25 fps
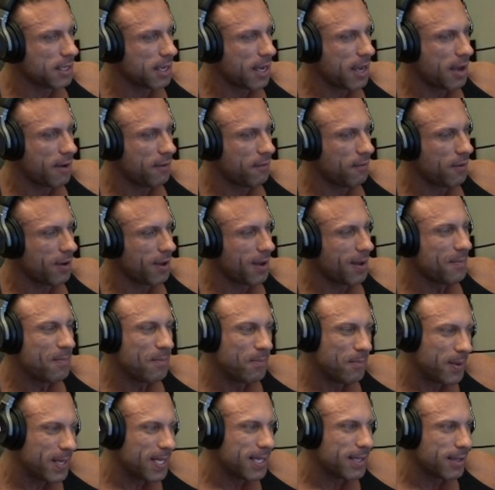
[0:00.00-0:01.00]
They have a
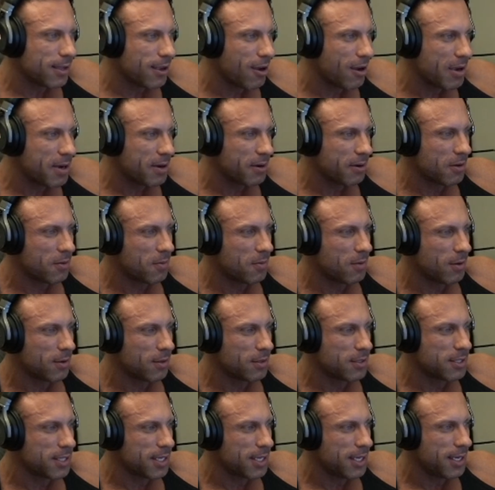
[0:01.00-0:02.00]
bit higher
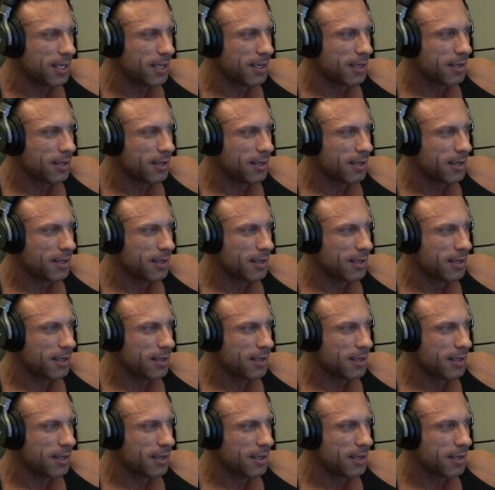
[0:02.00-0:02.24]
quality,